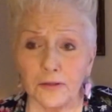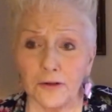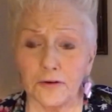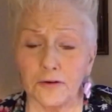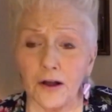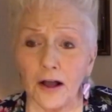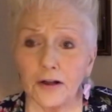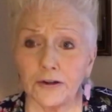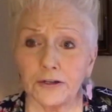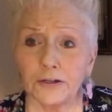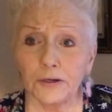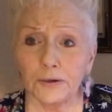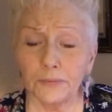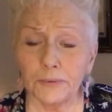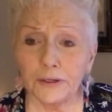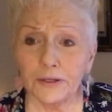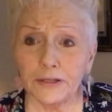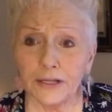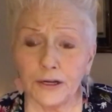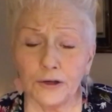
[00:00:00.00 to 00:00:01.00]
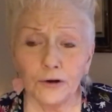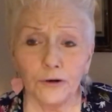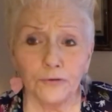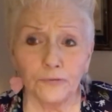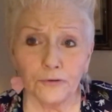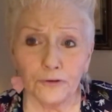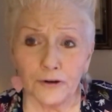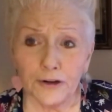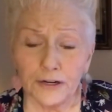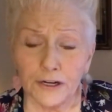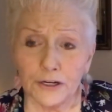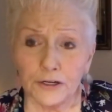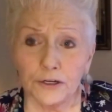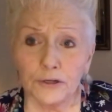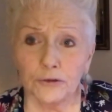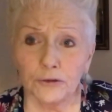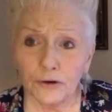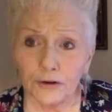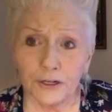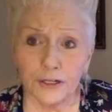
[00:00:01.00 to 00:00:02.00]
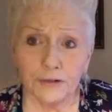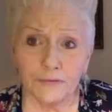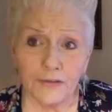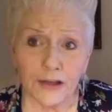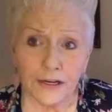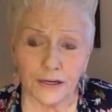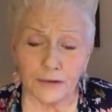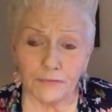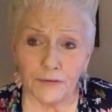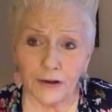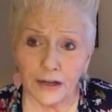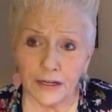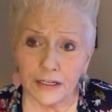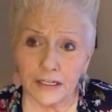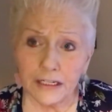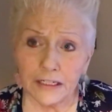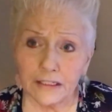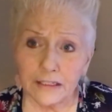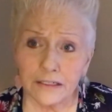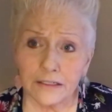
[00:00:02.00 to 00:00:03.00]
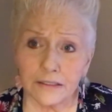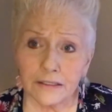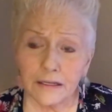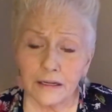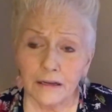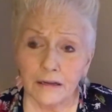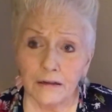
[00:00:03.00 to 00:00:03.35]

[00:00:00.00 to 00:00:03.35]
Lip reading: They're not going to really go for any new or innovative ideas.